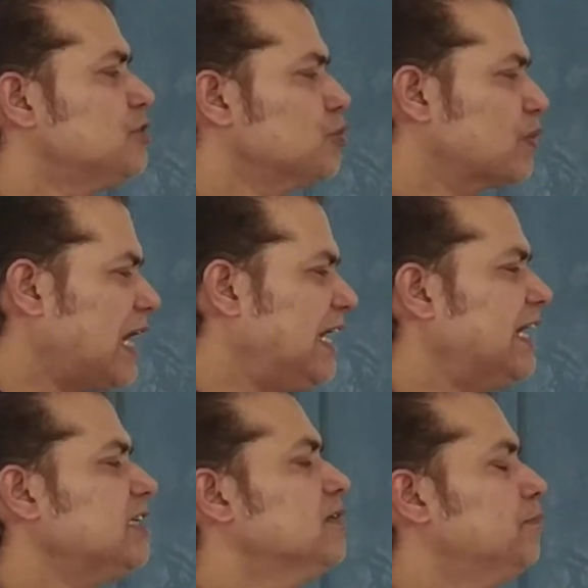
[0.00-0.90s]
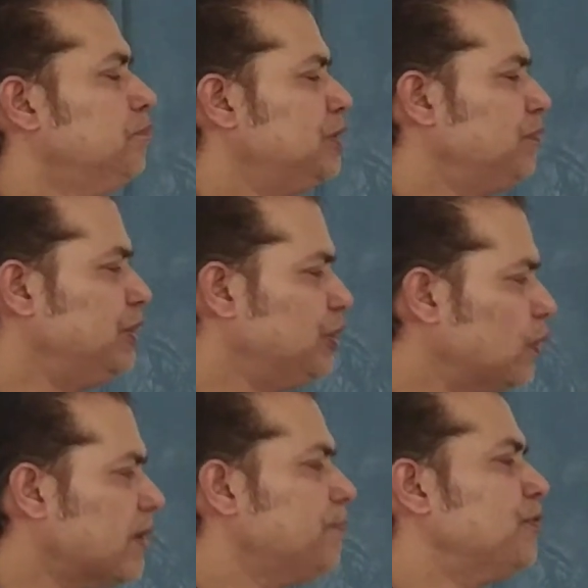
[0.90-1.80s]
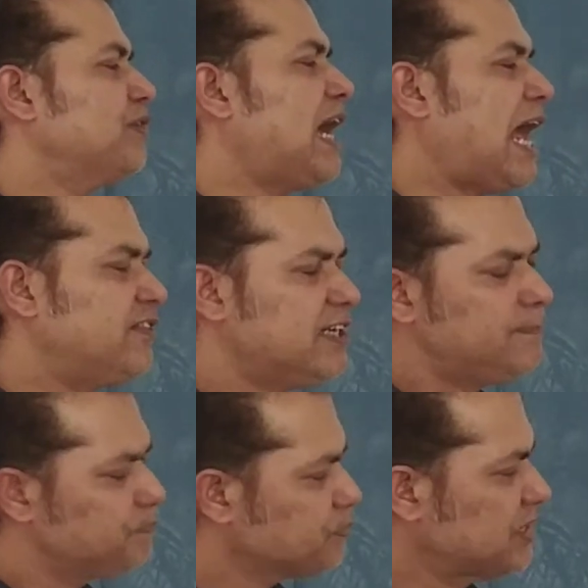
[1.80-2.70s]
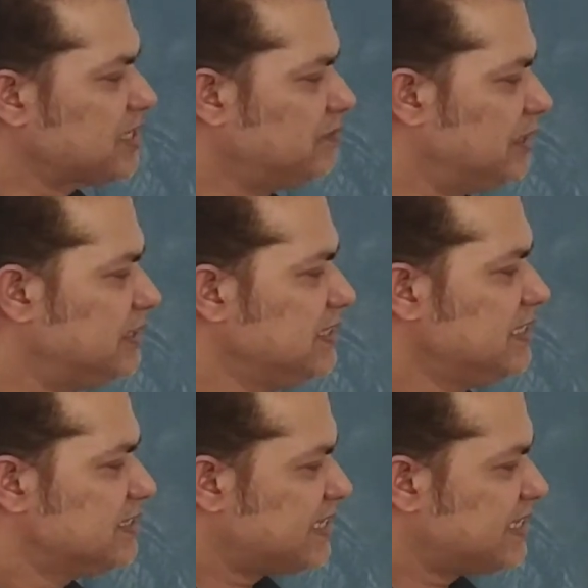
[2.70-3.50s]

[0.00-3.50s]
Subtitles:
to connect between your computer and the server.